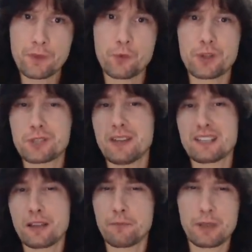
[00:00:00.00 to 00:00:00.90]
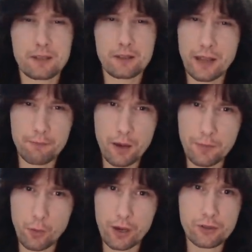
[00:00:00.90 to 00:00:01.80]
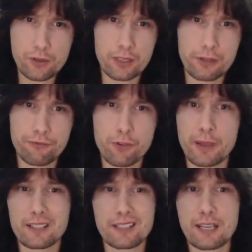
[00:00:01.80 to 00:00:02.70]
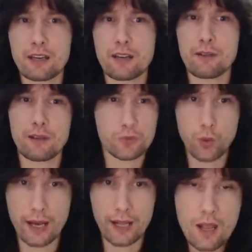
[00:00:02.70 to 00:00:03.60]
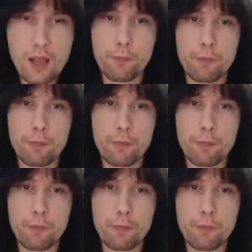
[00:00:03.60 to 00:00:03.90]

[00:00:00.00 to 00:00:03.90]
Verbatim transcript: which means, I mean, that might be why he's got the foot pedals here as well.